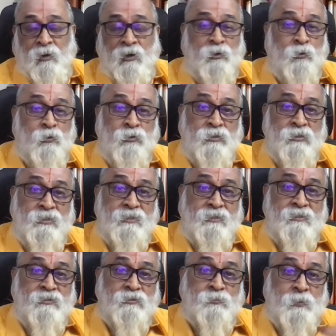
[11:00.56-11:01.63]
what
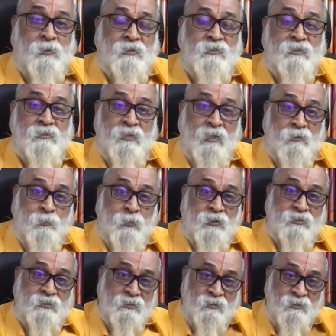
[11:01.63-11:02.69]
Guruji, this person, that
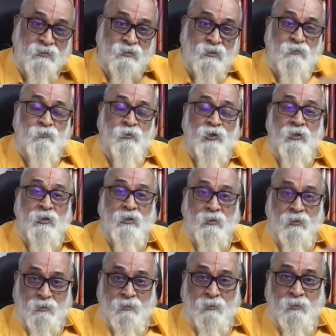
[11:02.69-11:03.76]
person is a
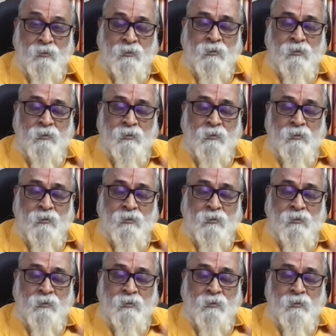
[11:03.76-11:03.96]
very